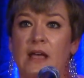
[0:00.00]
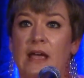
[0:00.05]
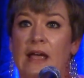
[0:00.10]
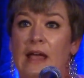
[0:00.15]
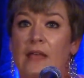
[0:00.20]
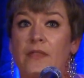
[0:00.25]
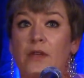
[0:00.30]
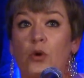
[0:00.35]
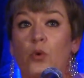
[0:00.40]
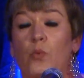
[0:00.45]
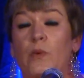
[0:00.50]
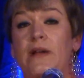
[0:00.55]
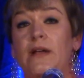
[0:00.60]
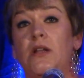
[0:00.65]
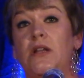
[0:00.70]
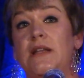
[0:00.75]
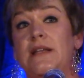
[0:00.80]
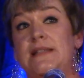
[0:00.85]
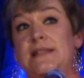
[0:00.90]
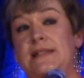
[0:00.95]
and they're
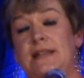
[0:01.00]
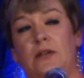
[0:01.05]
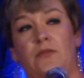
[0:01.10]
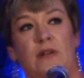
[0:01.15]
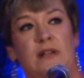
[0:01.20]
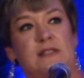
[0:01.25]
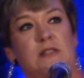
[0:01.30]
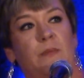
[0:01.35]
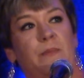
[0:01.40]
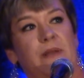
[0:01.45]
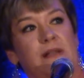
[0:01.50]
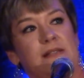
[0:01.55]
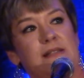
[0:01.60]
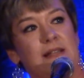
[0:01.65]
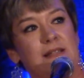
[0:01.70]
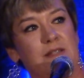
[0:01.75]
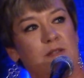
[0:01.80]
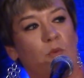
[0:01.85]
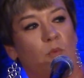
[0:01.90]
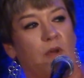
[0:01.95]
realistic recipes.
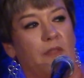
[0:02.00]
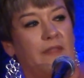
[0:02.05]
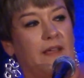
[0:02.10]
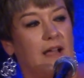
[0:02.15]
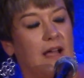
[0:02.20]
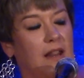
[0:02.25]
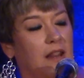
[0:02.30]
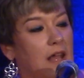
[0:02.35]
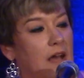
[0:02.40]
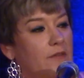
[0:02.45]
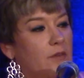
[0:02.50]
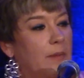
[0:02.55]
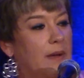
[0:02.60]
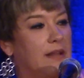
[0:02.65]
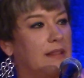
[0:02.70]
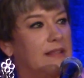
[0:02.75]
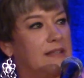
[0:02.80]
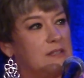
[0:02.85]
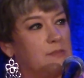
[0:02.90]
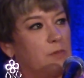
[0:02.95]
That's the one thing I love
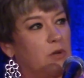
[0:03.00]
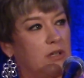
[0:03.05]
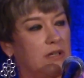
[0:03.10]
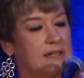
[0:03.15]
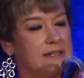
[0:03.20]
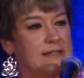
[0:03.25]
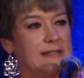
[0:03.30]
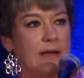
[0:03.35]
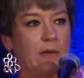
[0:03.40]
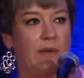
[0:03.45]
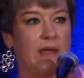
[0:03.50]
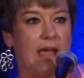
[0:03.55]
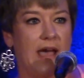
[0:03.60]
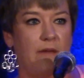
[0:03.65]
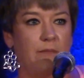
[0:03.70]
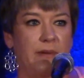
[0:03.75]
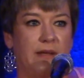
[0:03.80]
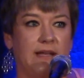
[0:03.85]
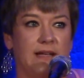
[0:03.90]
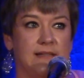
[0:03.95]
about these booklets that we
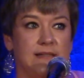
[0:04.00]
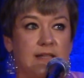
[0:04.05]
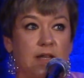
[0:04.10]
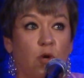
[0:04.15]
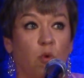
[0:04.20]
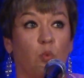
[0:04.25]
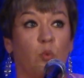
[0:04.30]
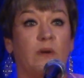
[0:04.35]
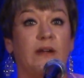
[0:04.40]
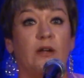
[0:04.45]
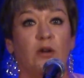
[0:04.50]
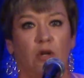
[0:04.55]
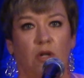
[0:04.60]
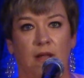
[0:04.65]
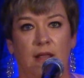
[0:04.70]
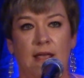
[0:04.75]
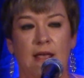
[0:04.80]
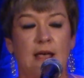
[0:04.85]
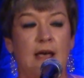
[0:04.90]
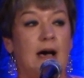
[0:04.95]
have, because they're
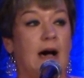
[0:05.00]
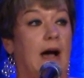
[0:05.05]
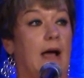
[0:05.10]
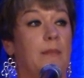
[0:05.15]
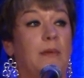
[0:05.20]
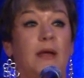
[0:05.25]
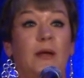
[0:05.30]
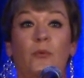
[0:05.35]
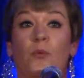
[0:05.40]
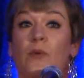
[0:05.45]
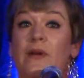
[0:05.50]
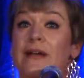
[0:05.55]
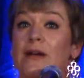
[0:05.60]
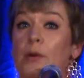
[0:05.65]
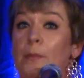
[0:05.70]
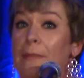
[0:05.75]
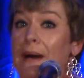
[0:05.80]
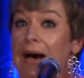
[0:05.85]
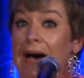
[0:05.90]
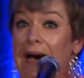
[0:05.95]
real. I'm a
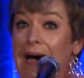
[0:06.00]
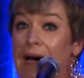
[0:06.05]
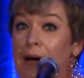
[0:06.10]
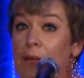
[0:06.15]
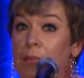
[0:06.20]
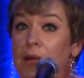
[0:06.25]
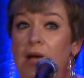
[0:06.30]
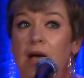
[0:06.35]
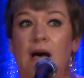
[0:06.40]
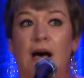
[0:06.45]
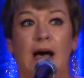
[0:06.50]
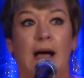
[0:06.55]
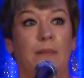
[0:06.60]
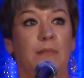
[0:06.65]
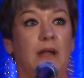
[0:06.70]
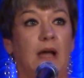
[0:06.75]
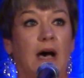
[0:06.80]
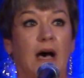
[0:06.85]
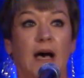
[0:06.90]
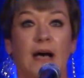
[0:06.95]
real mom, I'm
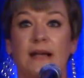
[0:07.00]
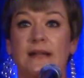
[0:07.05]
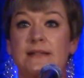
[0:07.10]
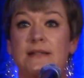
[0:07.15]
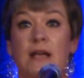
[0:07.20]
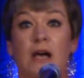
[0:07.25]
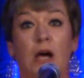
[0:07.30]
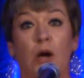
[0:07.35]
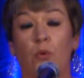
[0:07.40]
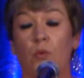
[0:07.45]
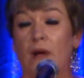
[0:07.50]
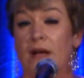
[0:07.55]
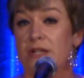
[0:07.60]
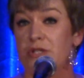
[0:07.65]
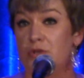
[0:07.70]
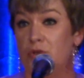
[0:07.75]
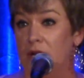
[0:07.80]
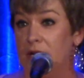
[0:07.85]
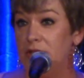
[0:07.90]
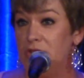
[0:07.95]
not a
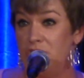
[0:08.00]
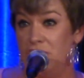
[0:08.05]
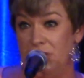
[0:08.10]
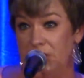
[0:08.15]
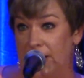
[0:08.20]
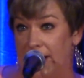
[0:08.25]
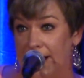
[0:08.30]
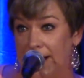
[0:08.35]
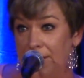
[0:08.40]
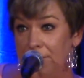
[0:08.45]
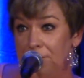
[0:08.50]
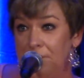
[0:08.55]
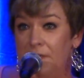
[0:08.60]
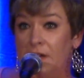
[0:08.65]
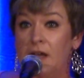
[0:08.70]
restaurant chef,